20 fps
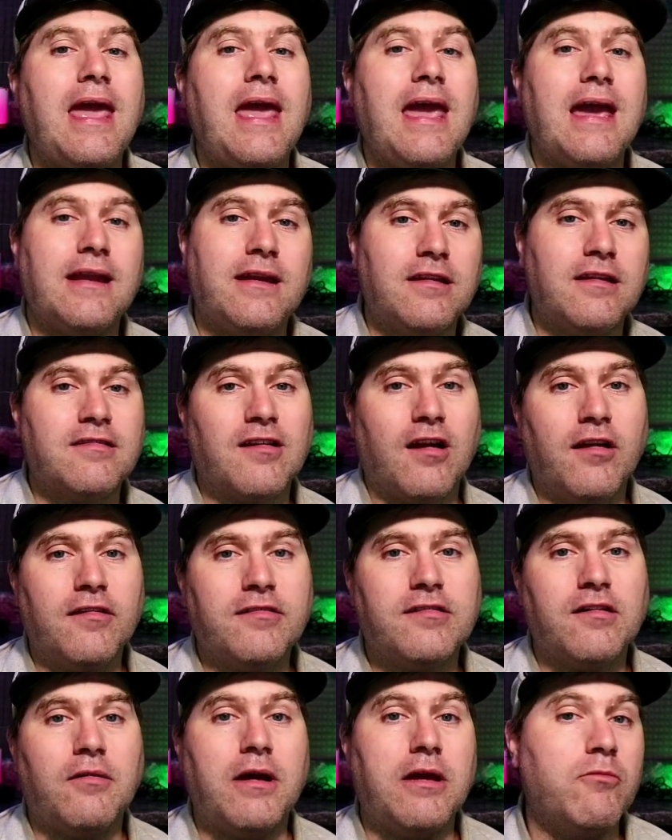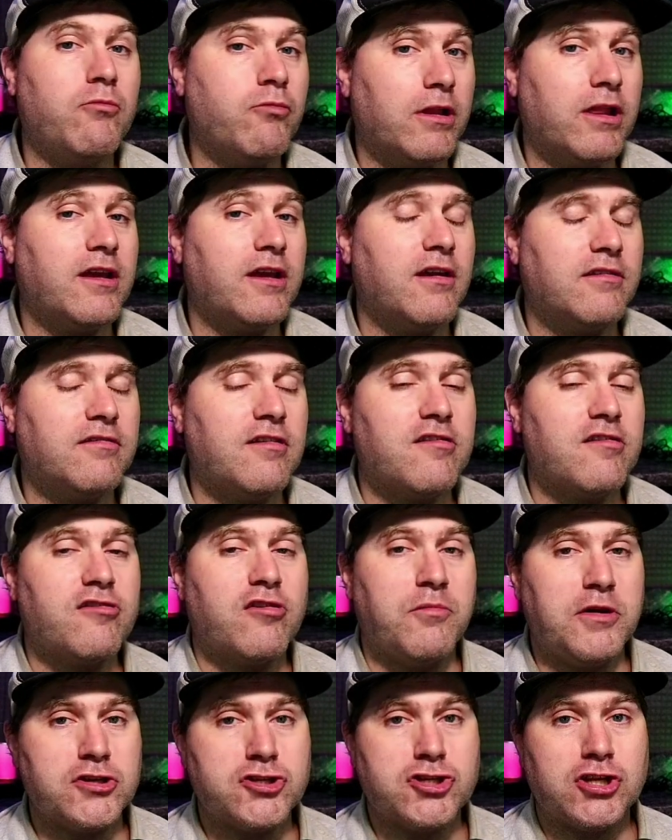And it's also a really good
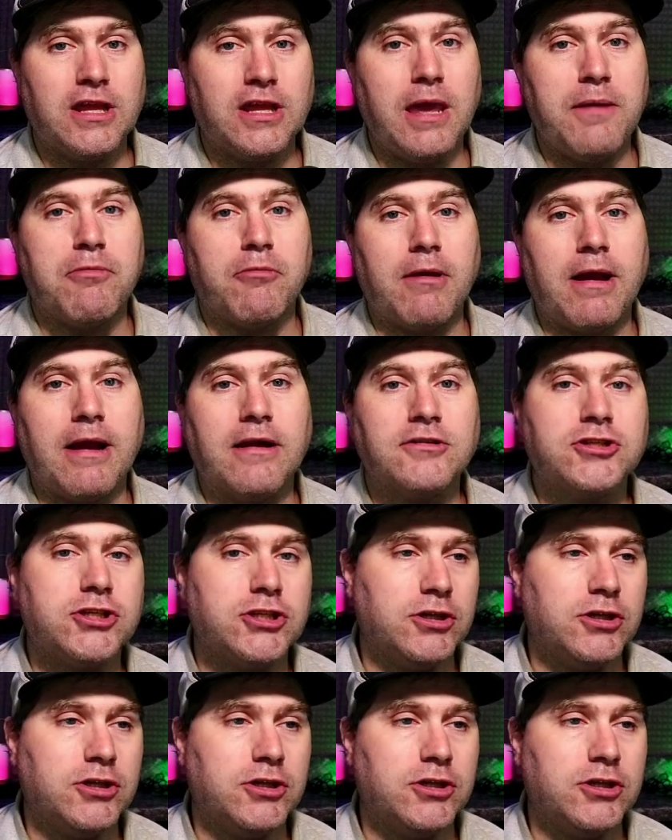distribution to keep around